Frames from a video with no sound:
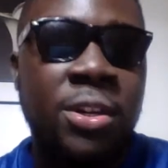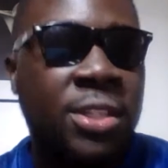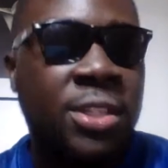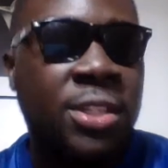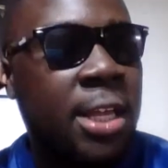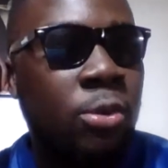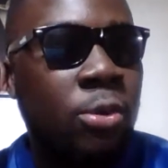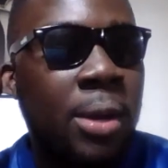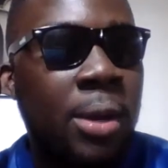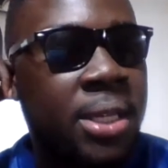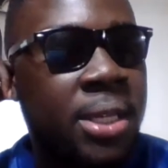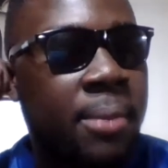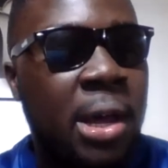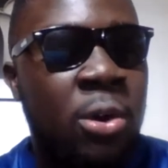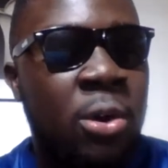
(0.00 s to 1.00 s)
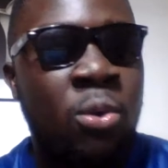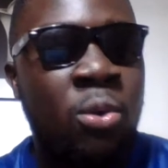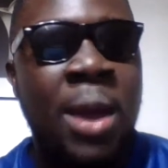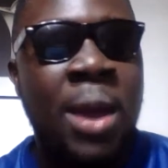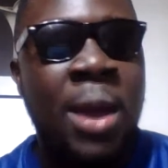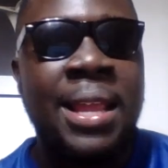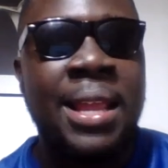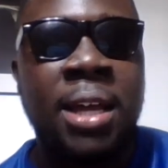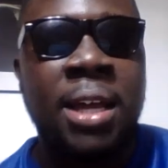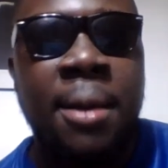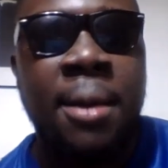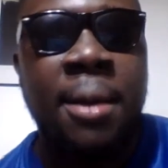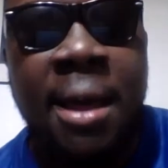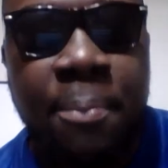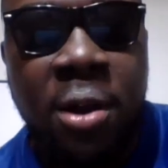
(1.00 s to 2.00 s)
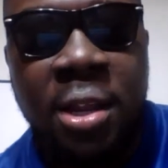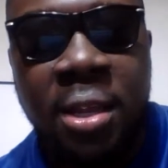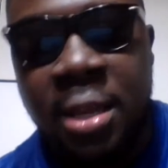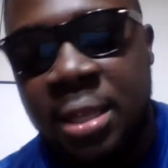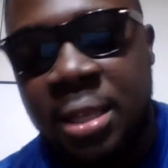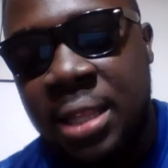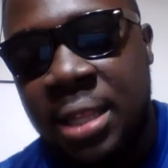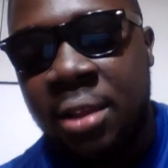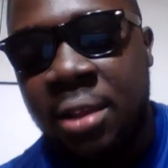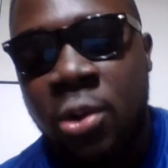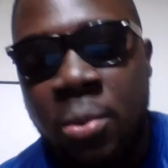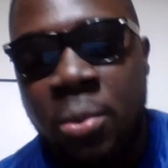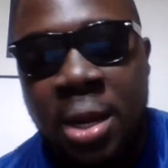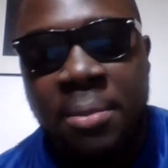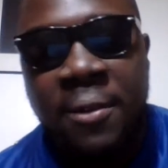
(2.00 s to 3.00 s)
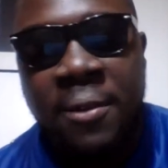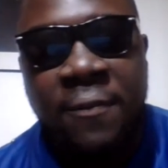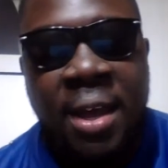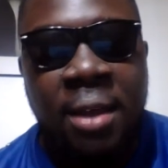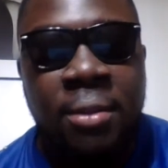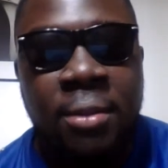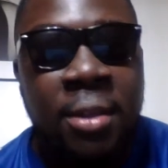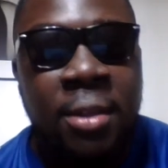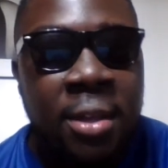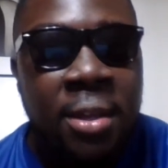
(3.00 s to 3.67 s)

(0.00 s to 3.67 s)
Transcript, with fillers: Y'all know who I'm talking about, who had a coming out party and now nowhere to be found.